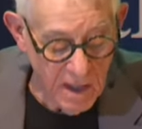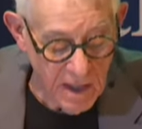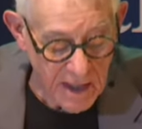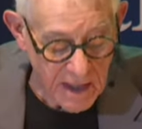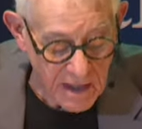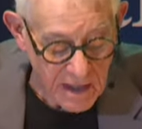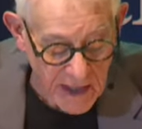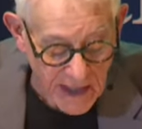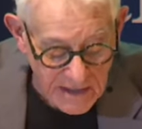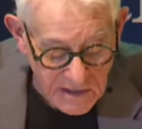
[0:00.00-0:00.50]

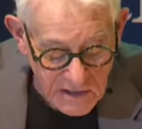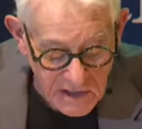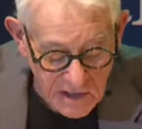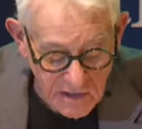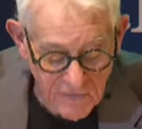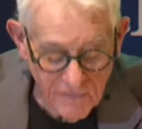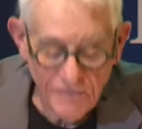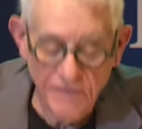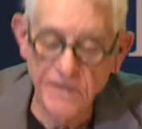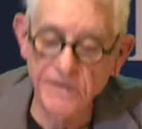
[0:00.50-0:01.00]
in
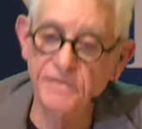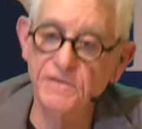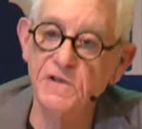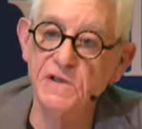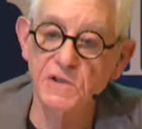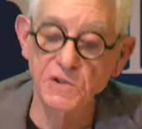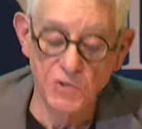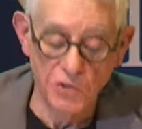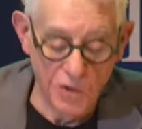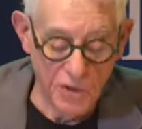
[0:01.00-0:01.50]

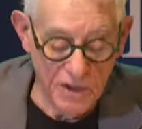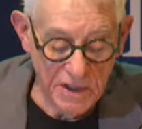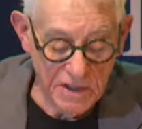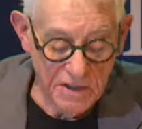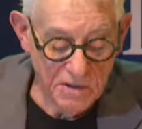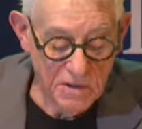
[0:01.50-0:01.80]
1953